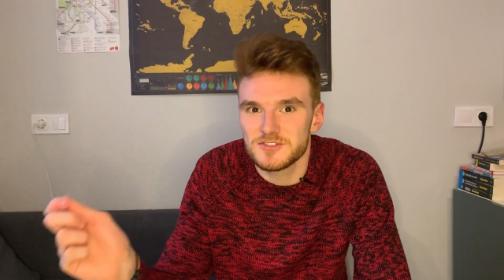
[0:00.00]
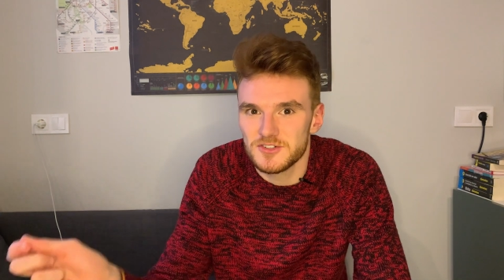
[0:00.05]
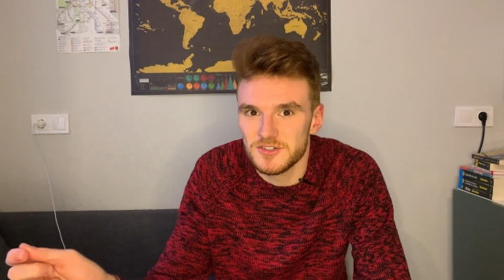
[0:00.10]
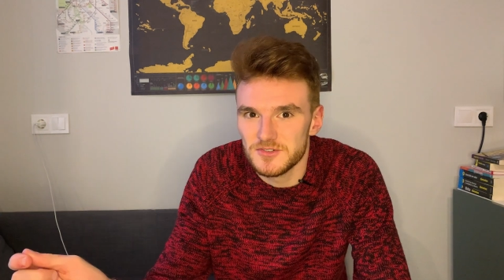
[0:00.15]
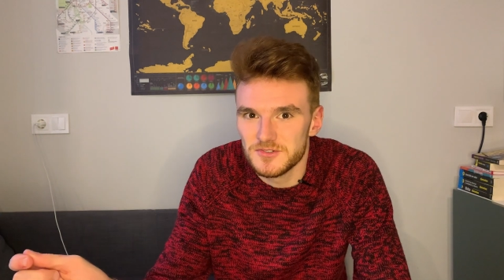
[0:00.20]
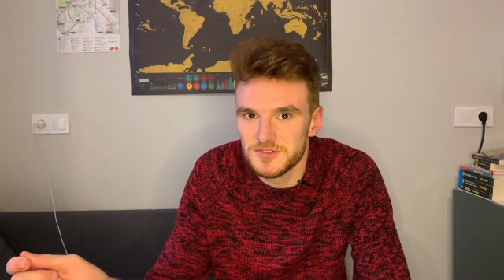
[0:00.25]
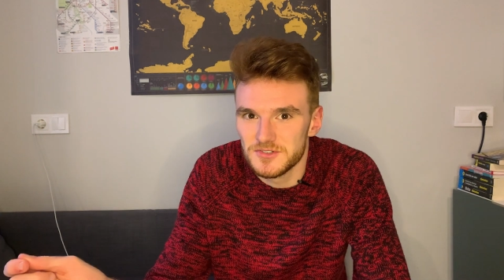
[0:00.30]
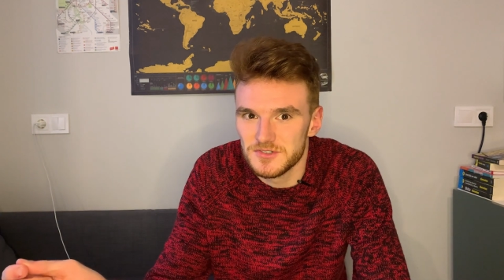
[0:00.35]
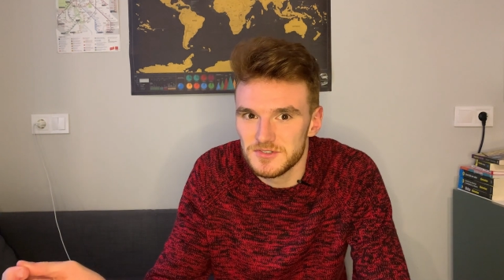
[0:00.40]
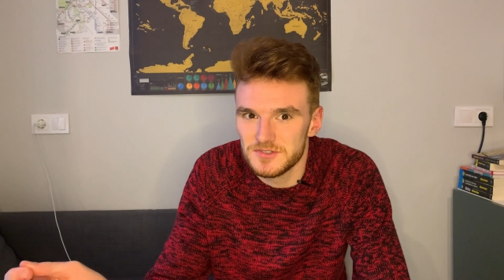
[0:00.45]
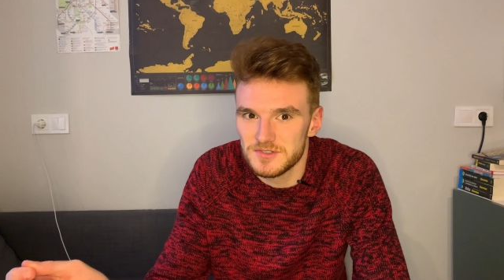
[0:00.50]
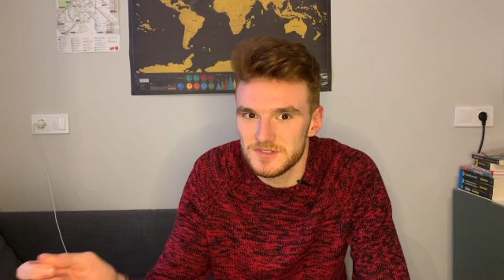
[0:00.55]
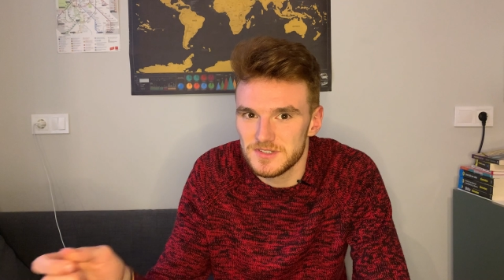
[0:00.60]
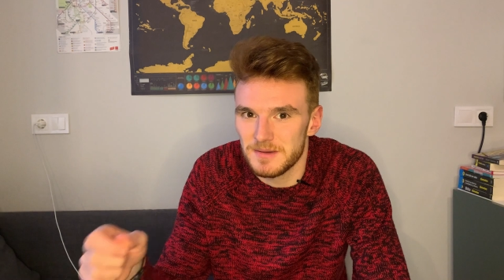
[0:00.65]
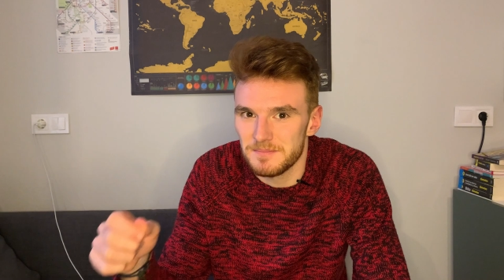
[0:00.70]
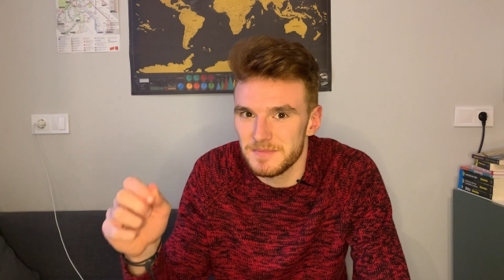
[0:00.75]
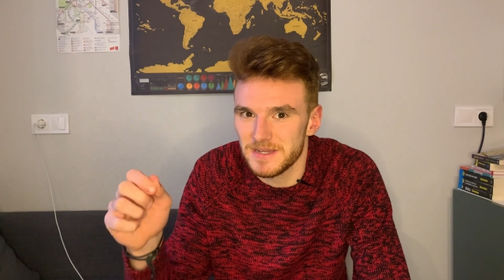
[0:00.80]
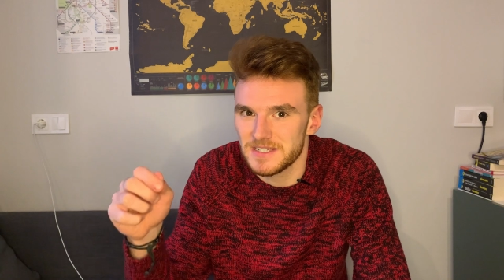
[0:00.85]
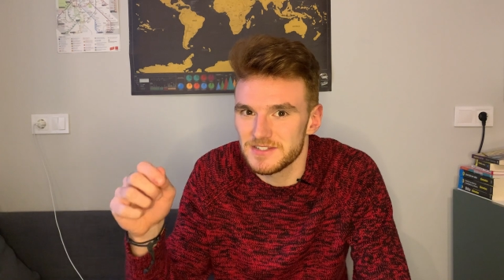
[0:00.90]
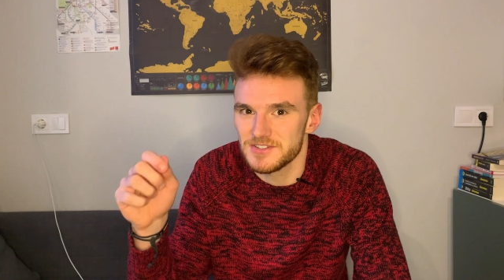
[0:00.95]
total
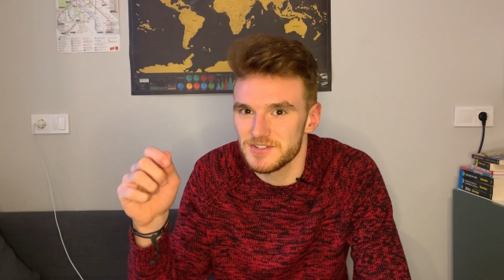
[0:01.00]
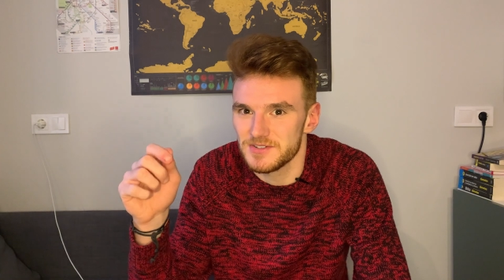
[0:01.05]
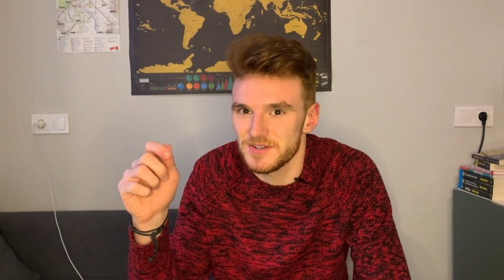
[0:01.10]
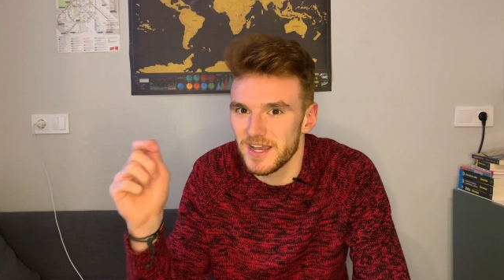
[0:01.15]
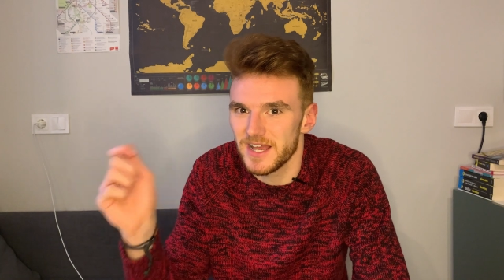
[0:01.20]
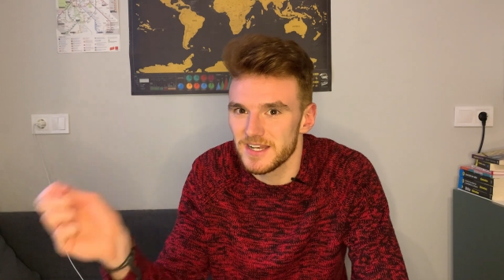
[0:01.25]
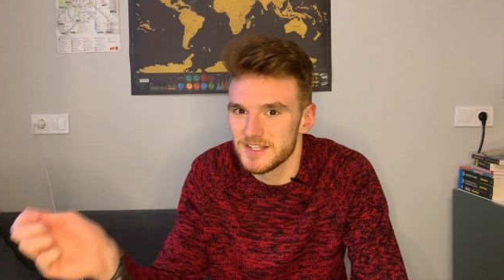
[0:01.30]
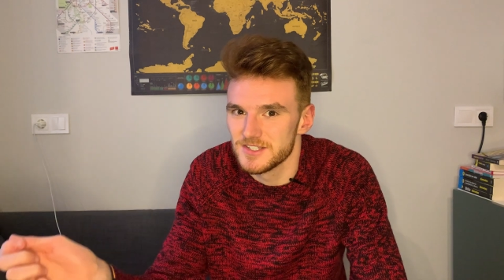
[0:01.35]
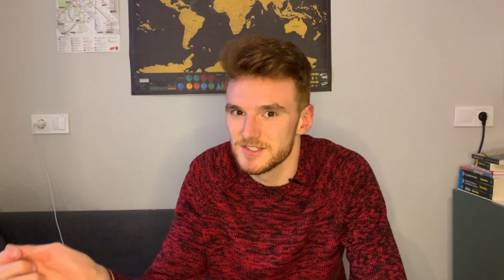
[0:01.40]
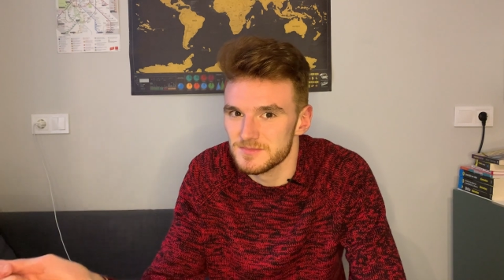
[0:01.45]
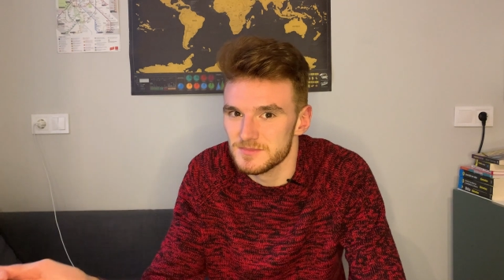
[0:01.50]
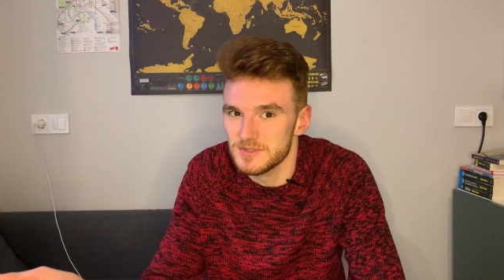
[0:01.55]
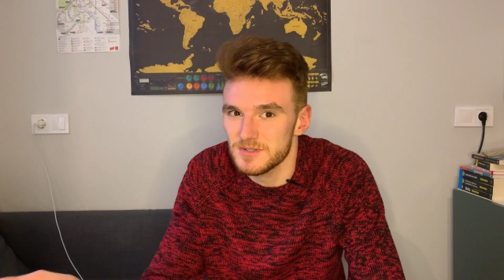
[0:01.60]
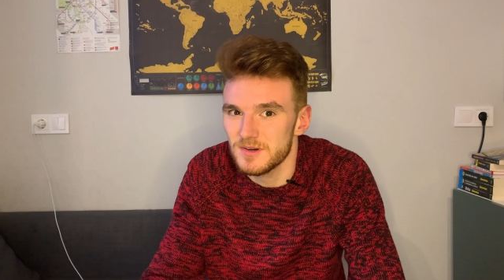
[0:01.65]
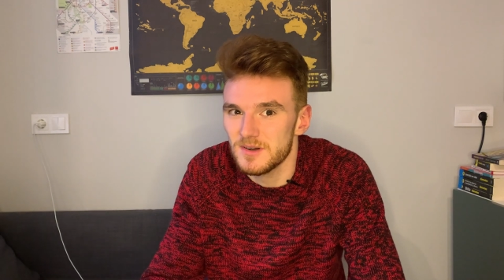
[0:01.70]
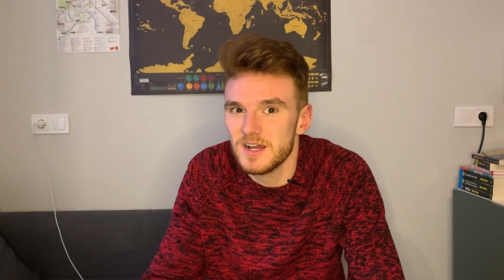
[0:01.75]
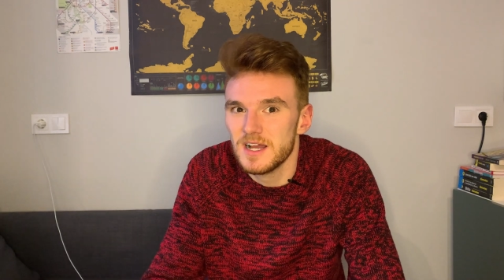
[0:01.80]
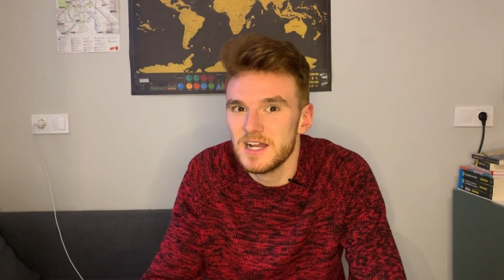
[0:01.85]
that makes you eligible?